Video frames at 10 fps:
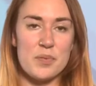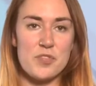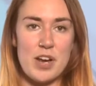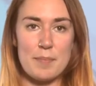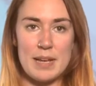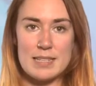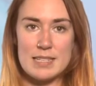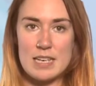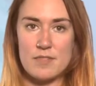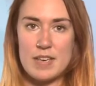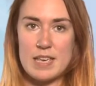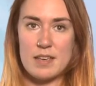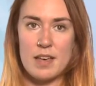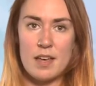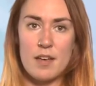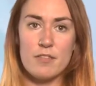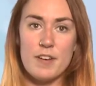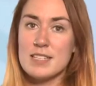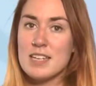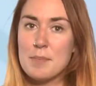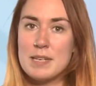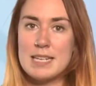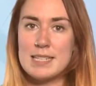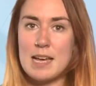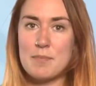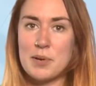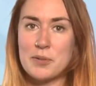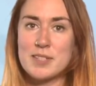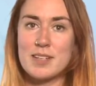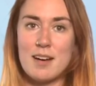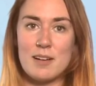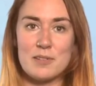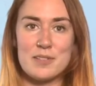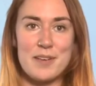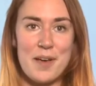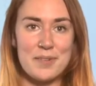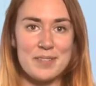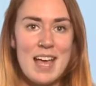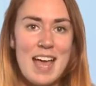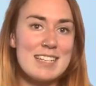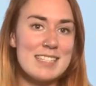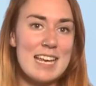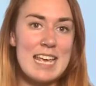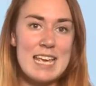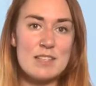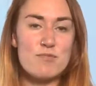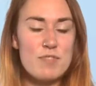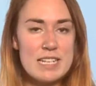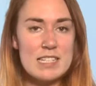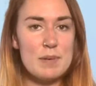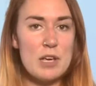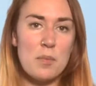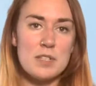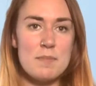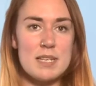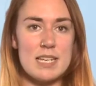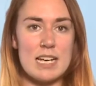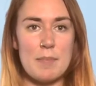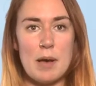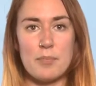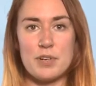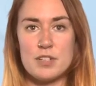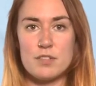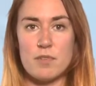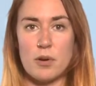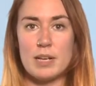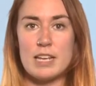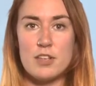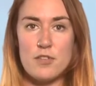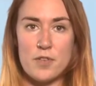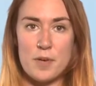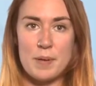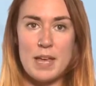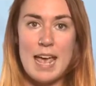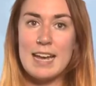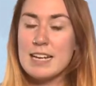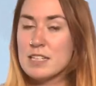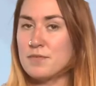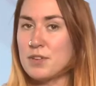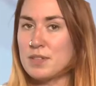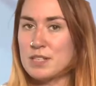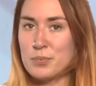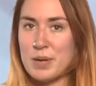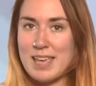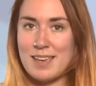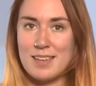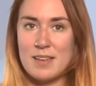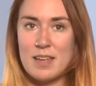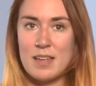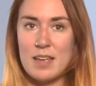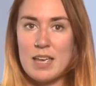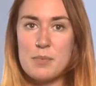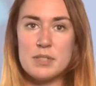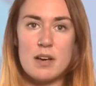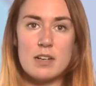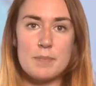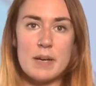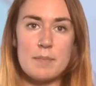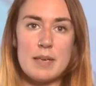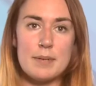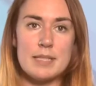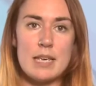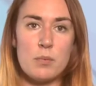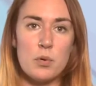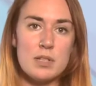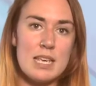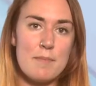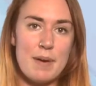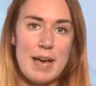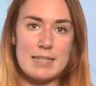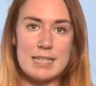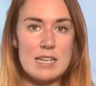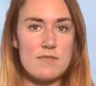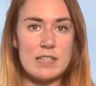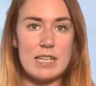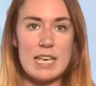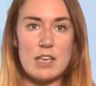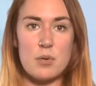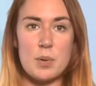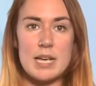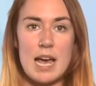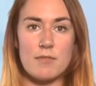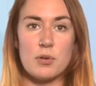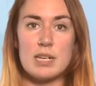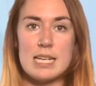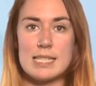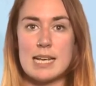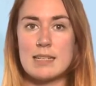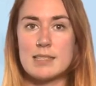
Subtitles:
from TradePlates TV. First up, Nissan boss Carlos Ghosn has said he's reasonably optimistic about Britain's role in Europe in an interview this week. He was asked by the BBC what impact leaving the EU would have on Nissan's